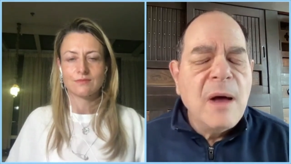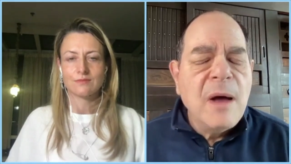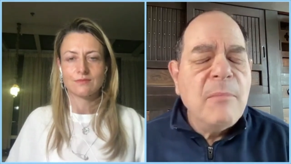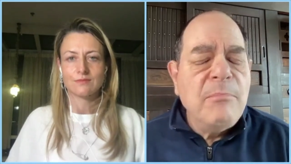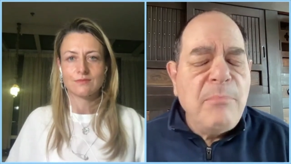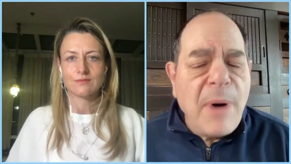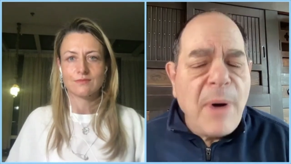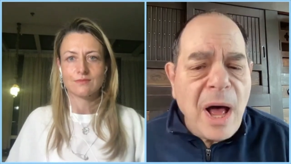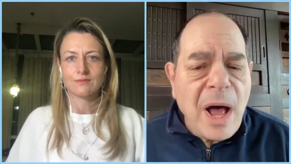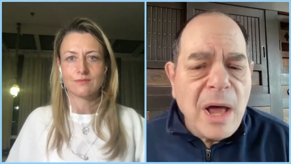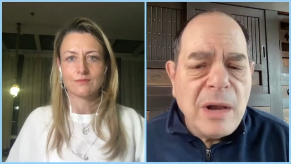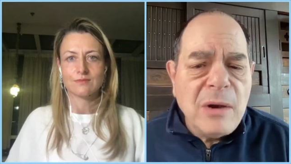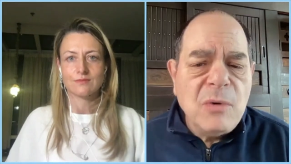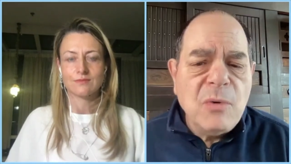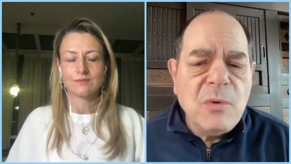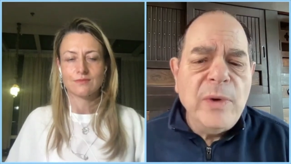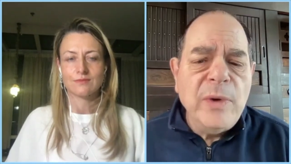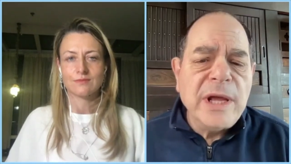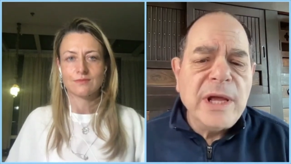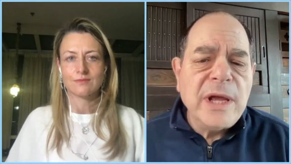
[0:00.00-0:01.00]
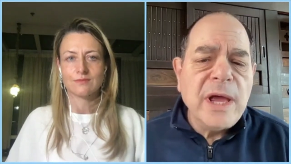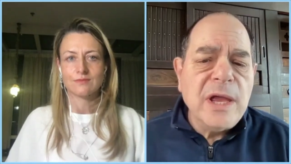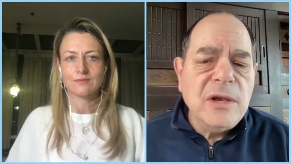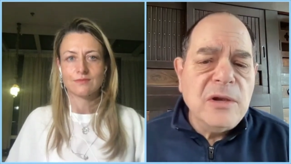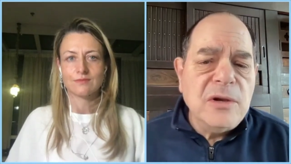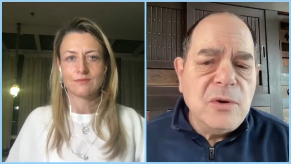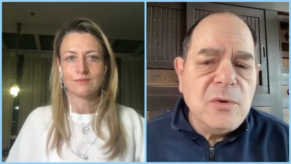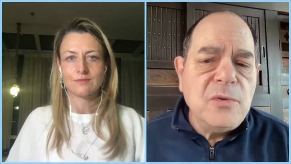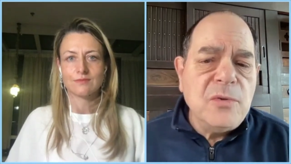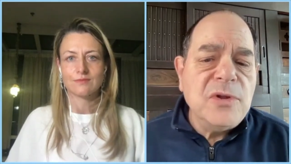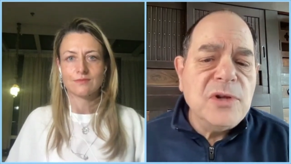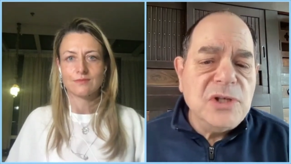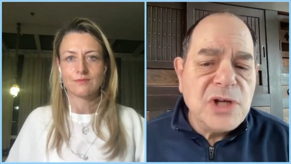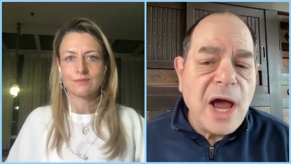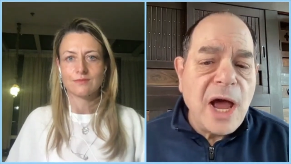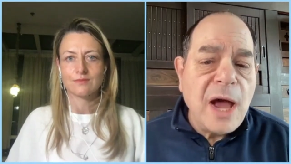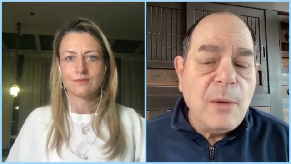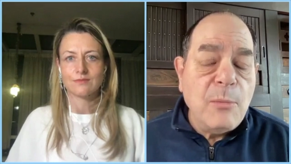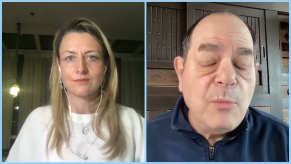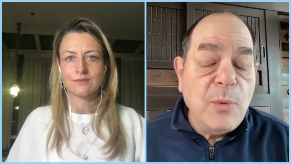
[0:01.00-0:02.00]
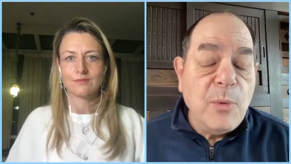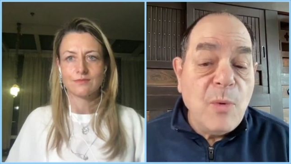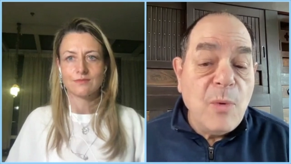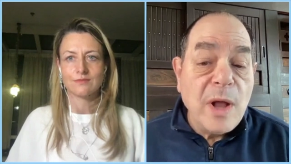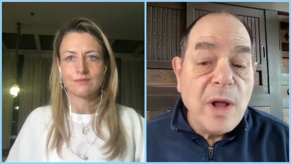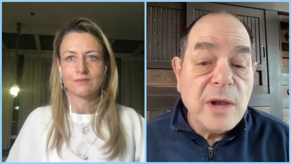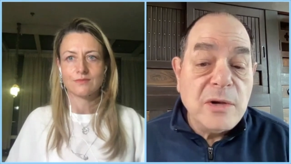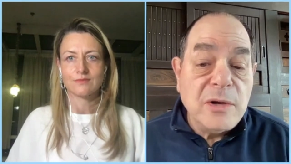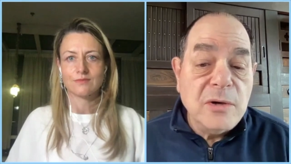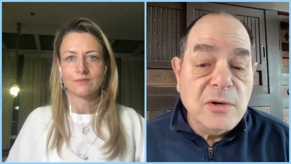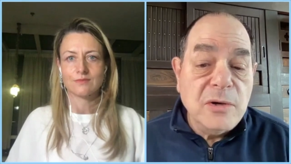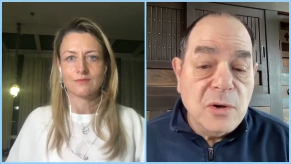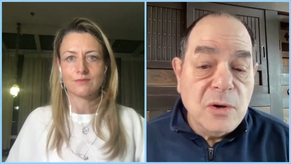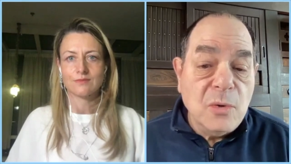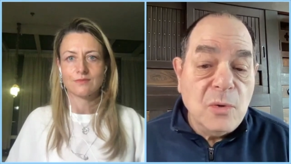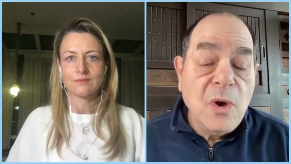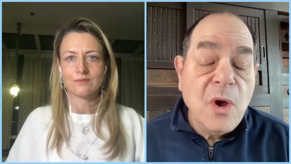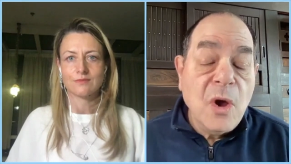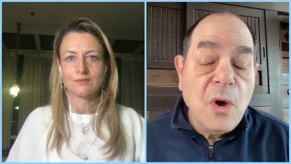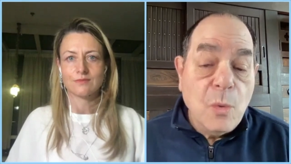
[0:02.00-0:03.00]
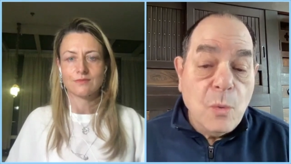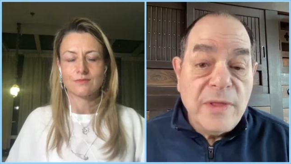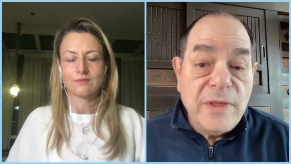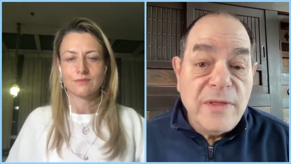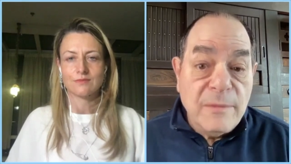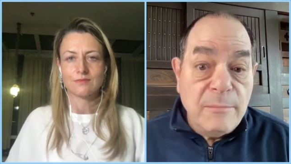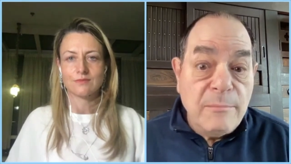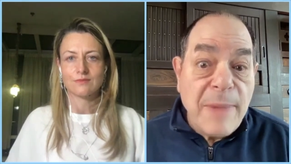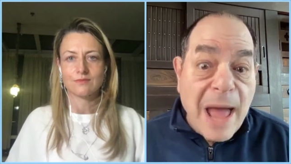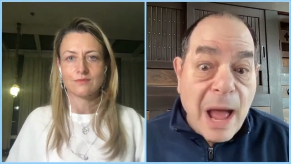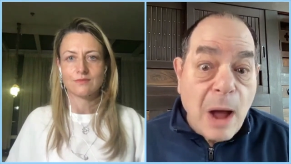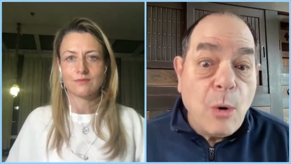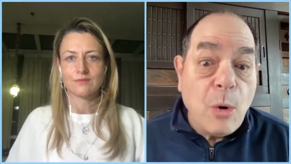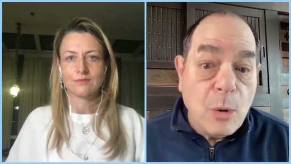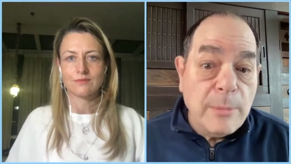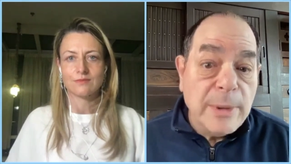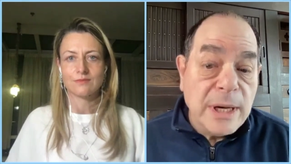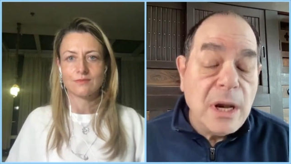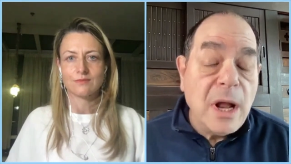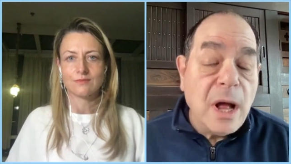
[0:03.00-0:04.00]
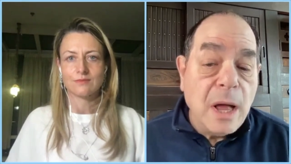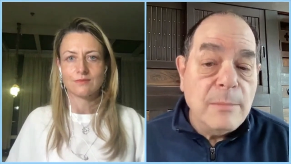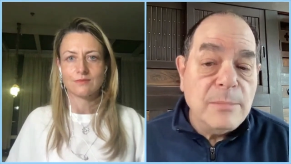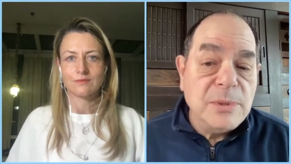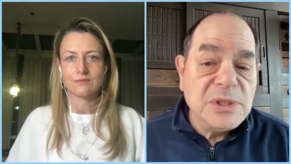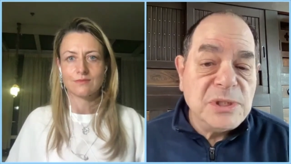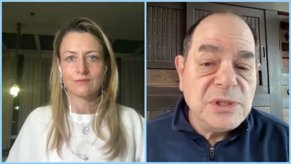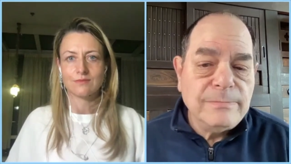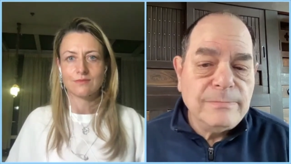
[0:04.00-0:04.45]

Speaker 1: but we can do the job we want to do with empowerment hubs.